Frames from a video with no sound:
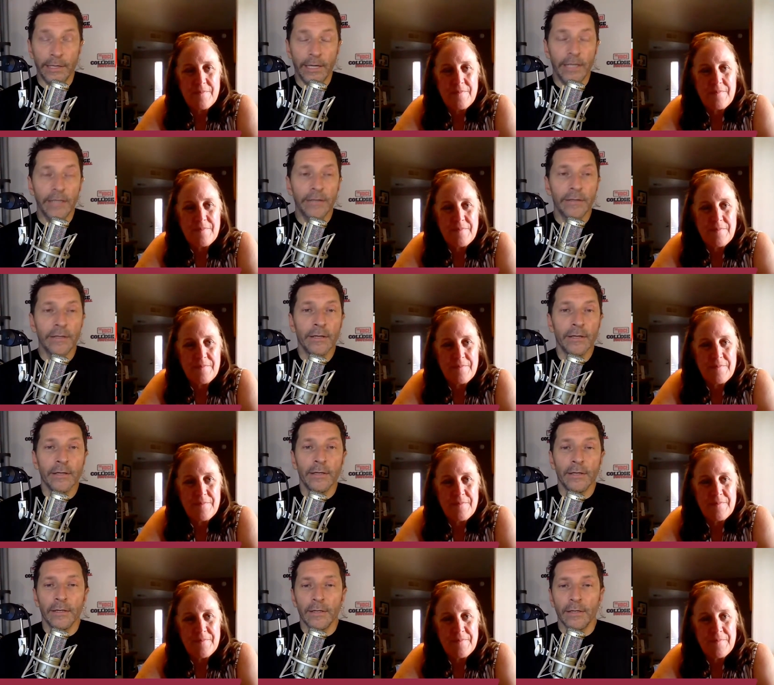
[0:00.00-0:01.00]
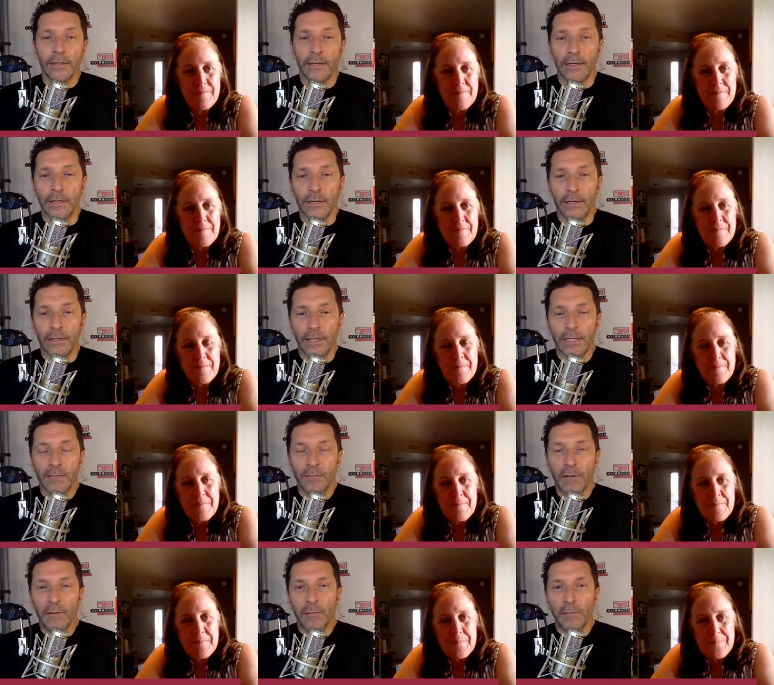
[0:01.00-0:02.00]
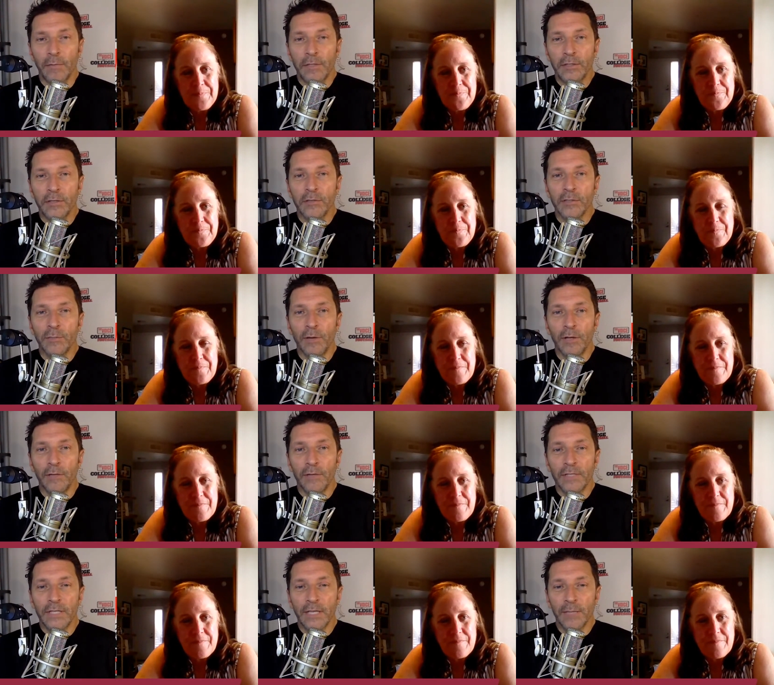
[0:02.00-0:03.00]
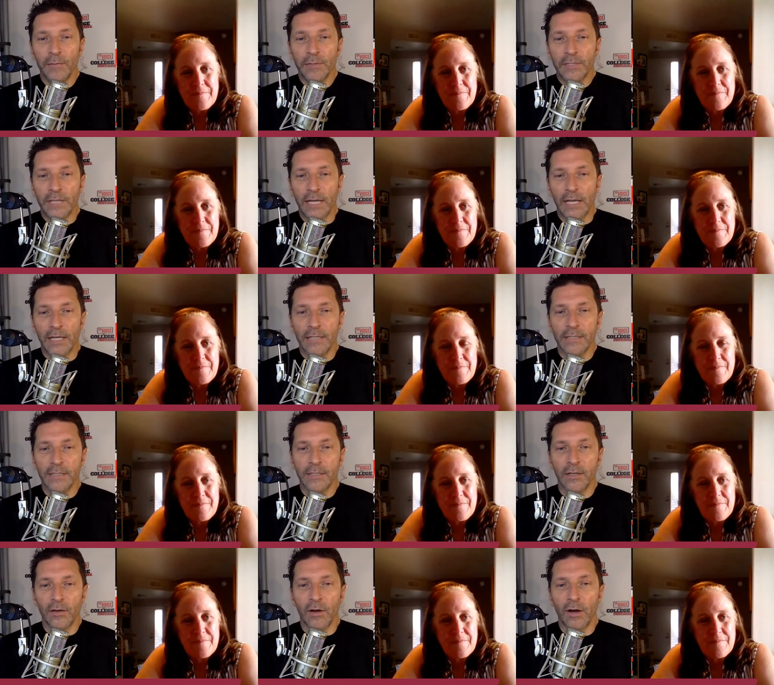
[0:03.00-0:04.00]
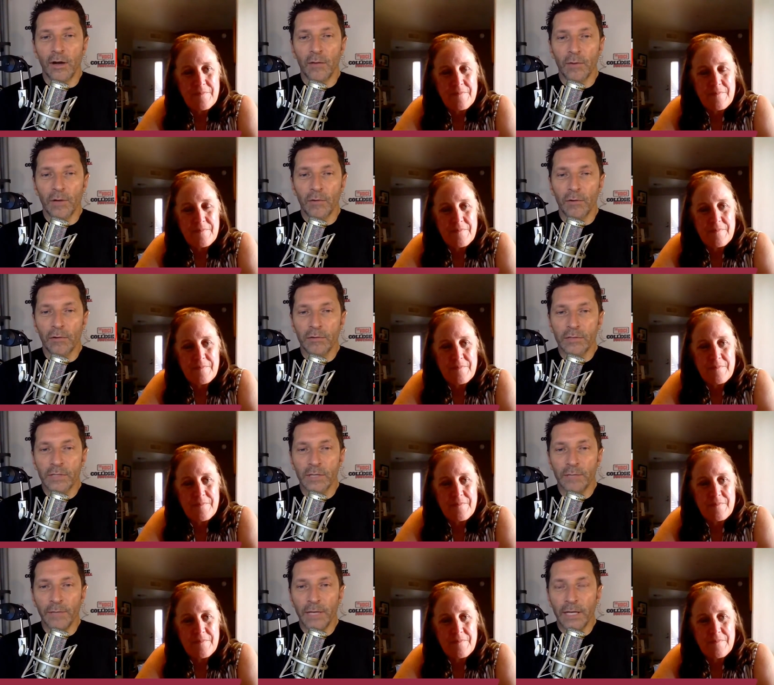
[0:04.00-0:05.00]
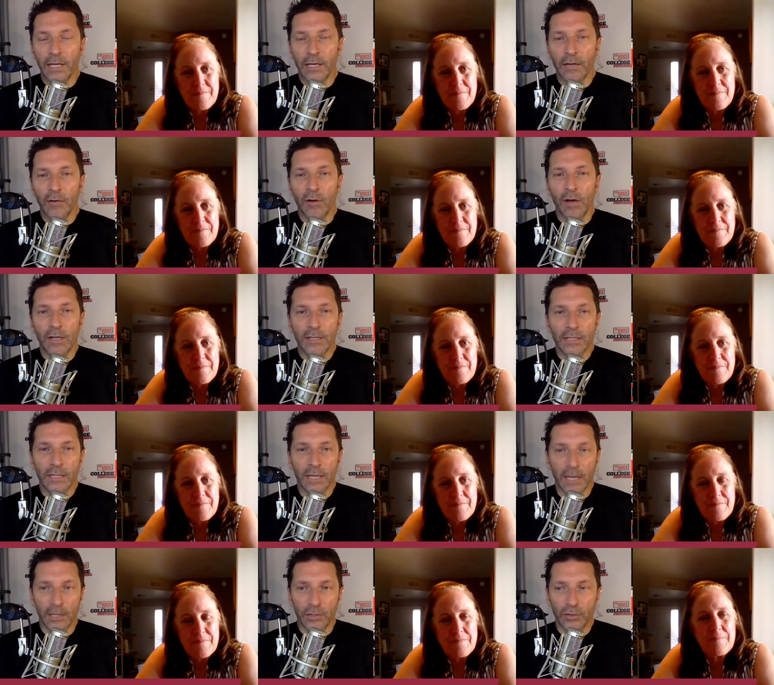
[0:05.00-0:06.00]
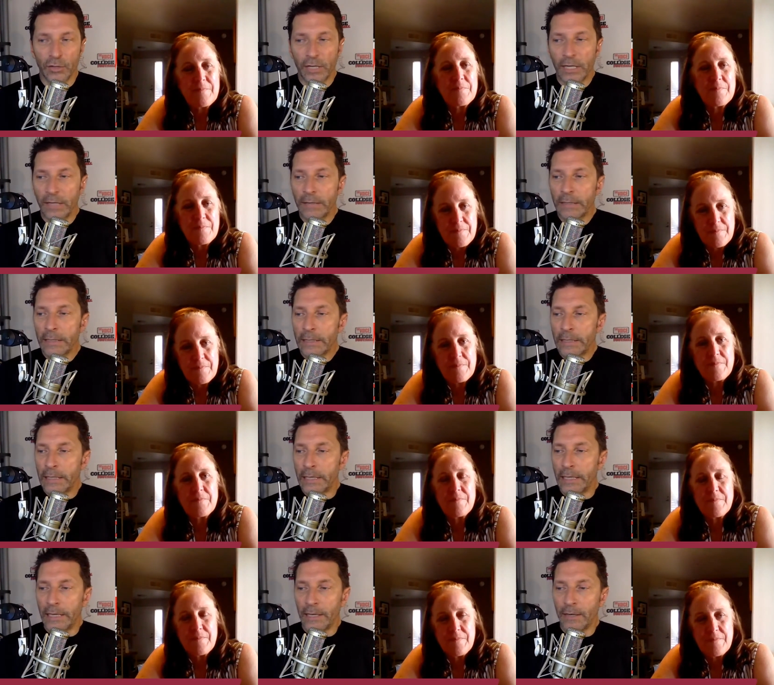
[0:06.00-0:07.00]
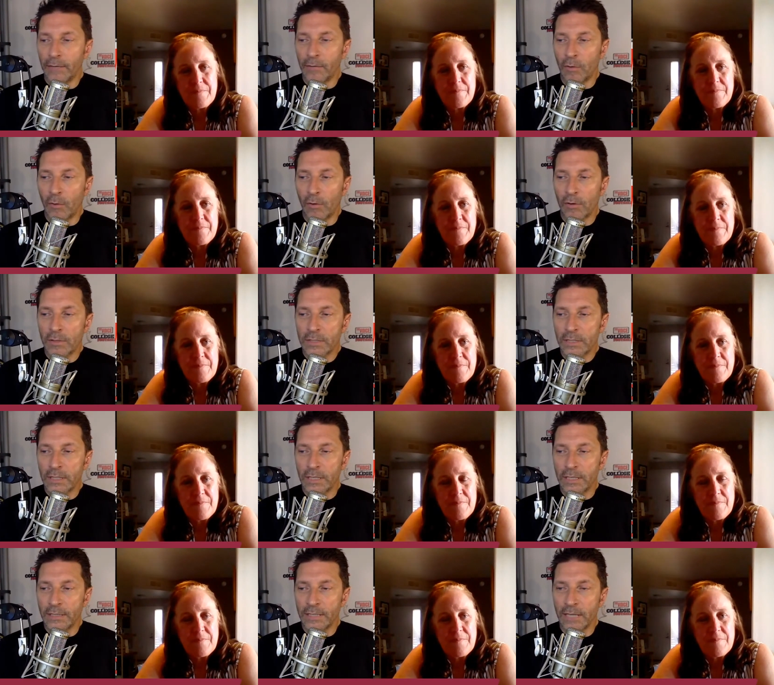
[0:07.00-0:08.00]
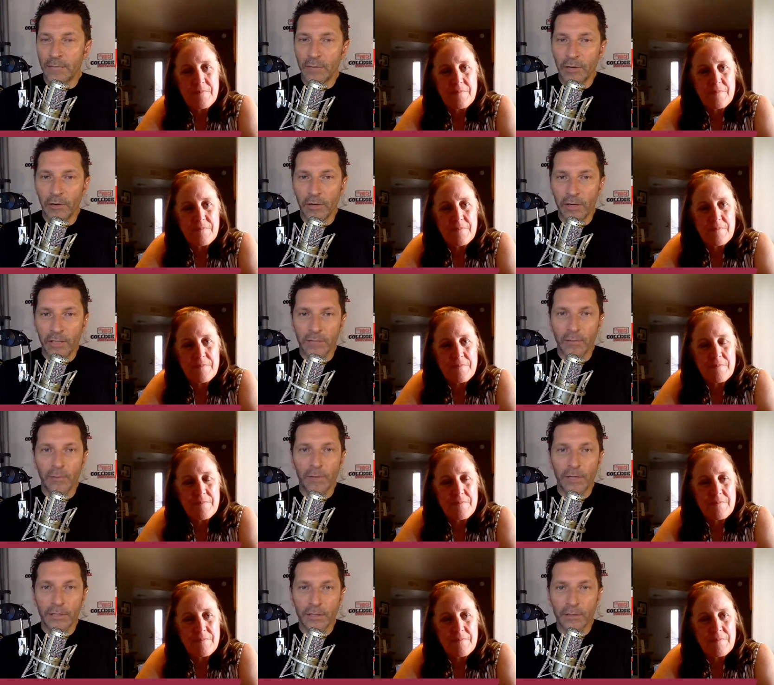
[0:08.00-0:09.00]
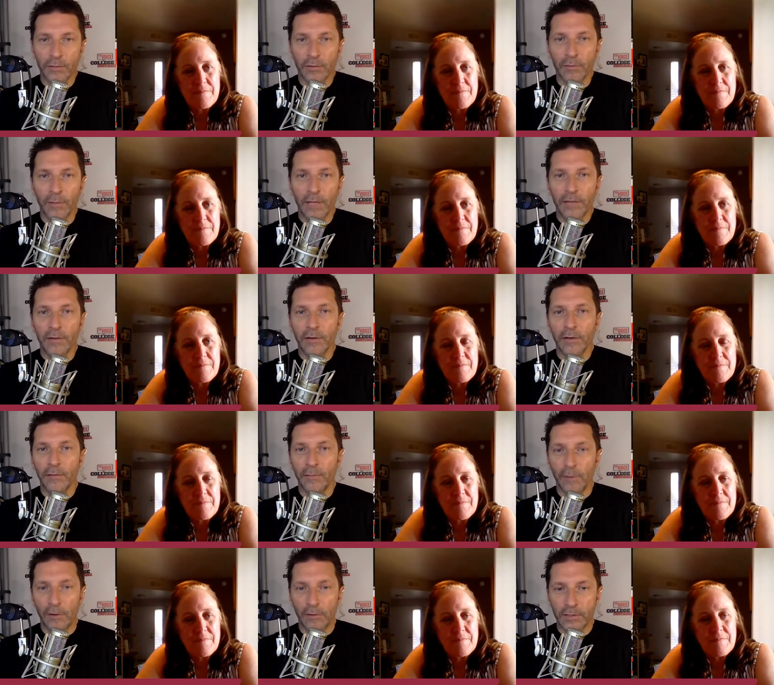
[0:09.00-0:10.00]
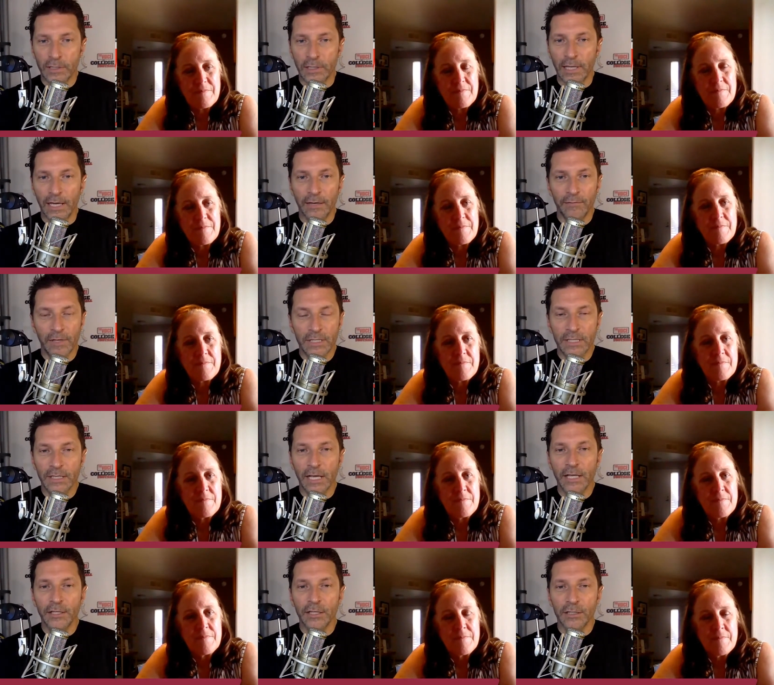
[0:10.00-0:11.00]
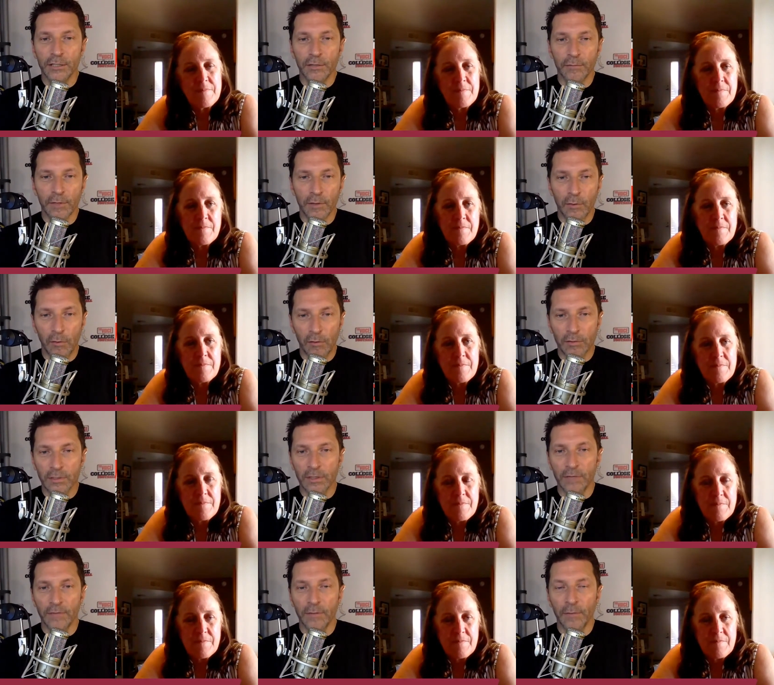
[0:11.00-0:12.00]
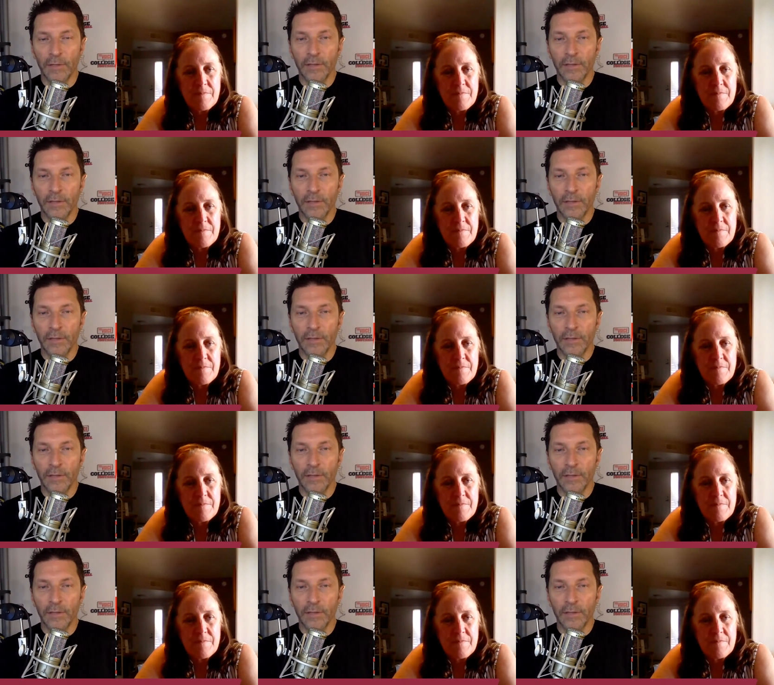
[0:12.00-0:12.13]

Speaker 1: ninth, uh, it's probably too small of a sample size. There are recruits committing across the country. Uh, of course, uh, dead period, as we mentioned, through May thirty-first, a lot of visitations over the course of the